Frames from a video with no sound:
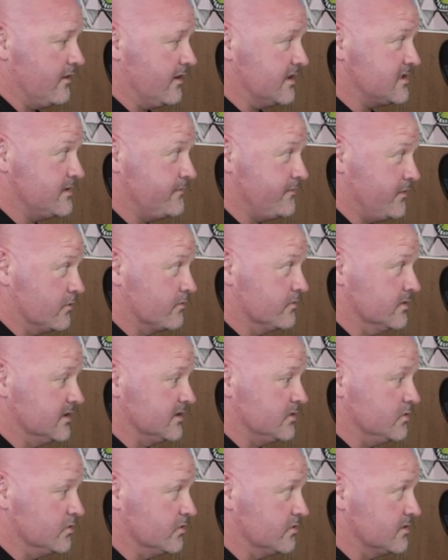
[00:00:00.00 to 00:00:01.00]
I actually felt really
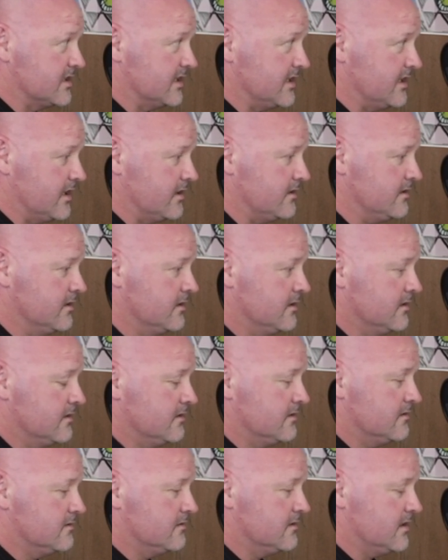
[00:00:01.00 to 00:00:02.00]
good on keto,
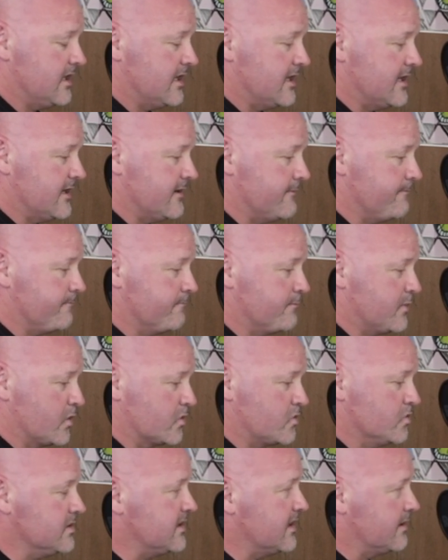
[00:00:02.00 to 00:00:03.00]
but I
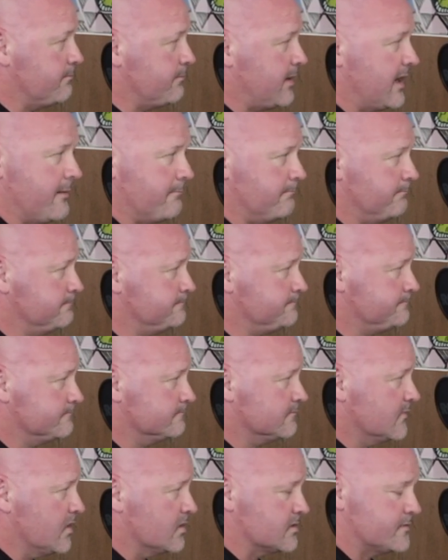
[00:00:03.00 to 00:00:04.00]
couldn't get a pump.
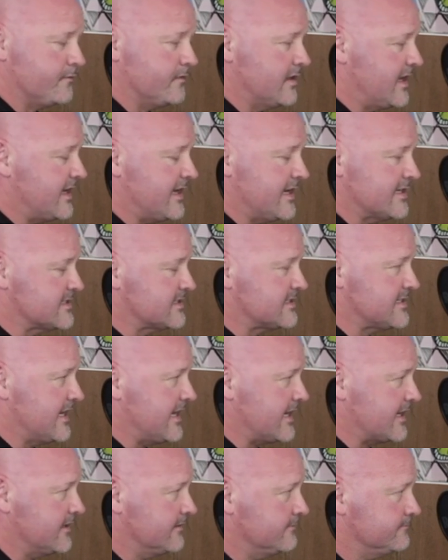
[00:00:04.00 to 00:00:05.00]
I was flat as a
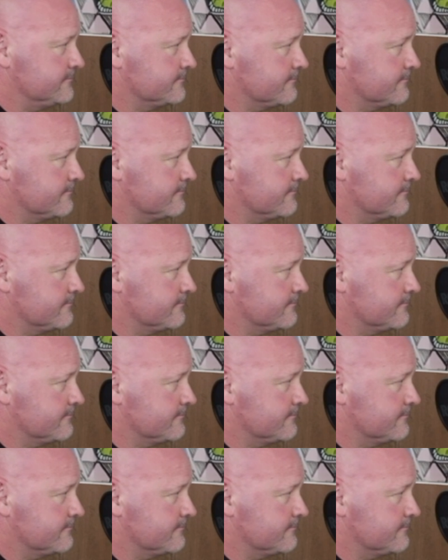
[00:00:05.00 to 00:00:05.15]
tack.